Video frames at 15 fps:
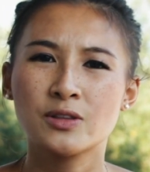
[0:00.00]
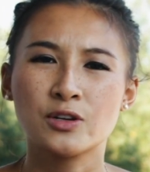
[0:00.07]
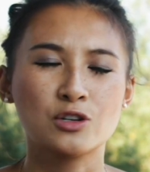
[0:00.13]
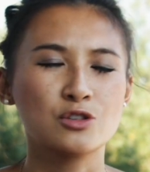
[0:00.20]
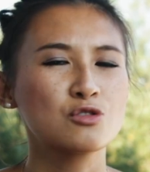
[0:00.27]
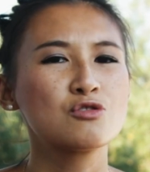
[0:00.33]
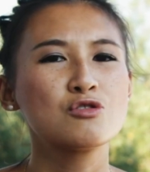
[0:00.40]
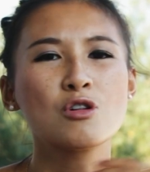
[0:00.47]

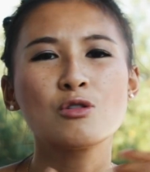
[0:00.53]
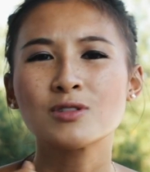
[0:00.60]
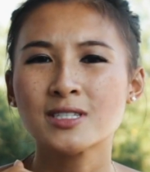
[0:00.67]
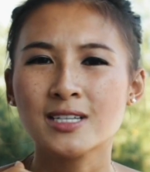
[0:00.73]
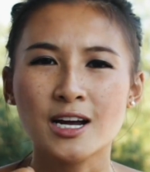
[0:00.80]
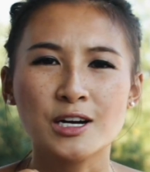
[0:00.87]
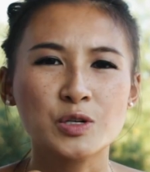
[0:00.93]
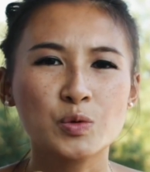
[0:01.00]
There's no
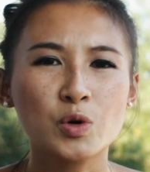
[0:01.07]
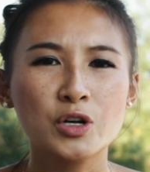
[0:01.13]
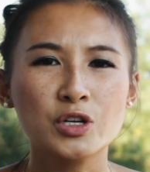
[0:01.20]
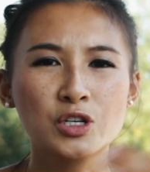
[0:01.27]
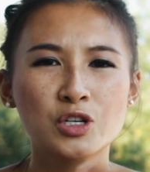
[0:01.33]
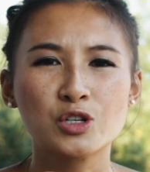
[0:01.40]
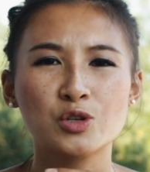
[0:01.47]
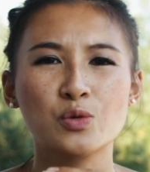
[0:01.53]
schedule.
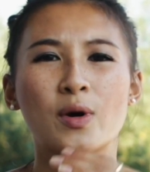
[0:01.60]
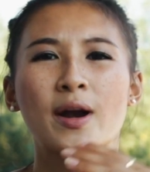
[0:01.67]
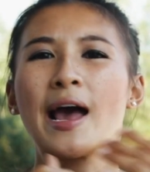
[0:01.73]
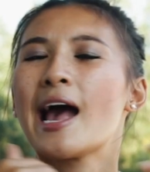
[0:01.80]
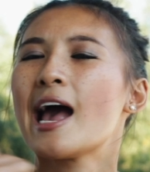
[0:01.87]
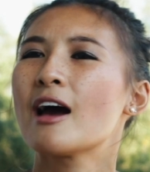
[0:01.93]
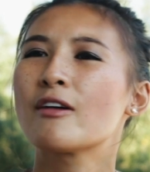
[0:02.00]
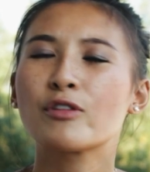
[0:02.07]
You can do
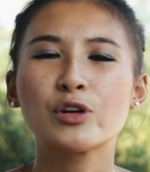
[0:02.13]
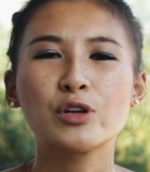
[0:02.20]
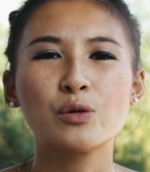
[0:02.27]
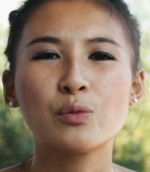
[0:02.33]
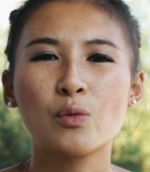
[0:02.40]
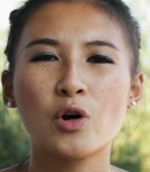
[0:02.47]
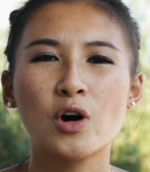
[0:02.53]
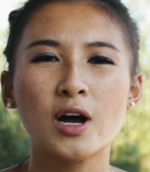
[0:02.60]
whatever
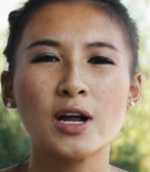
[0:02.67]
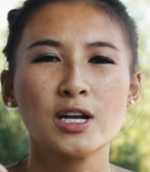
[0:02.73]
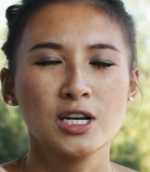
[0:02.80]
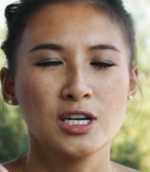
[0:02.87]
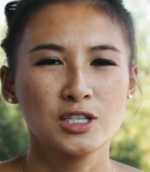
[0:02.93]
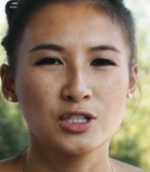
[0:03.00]
you want.